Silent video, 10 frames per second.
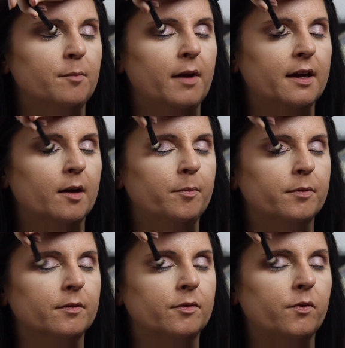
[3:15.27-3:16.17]
It just
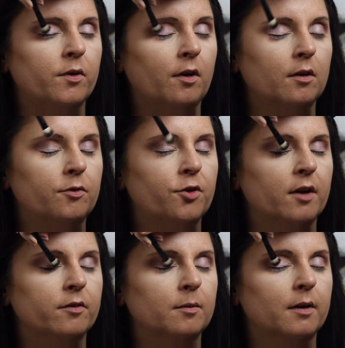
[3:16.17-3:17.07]
gives that gorgeous
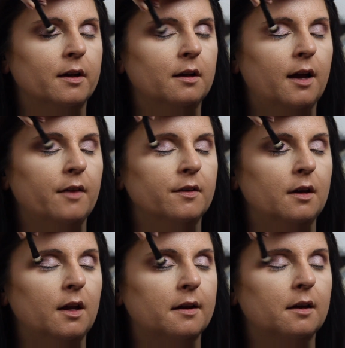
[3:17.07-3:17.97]
glow to the eyes with
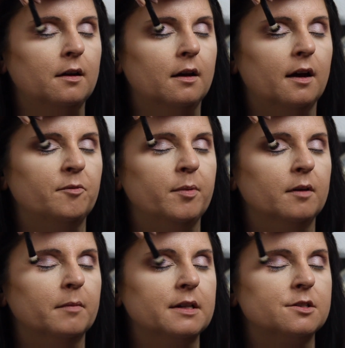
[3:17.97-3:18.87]
that hint of
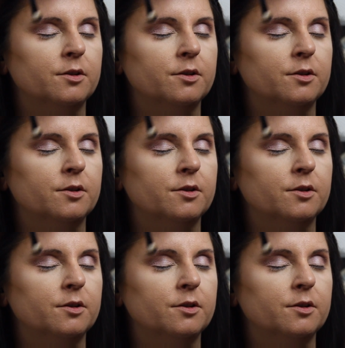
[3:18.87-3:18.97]
purple.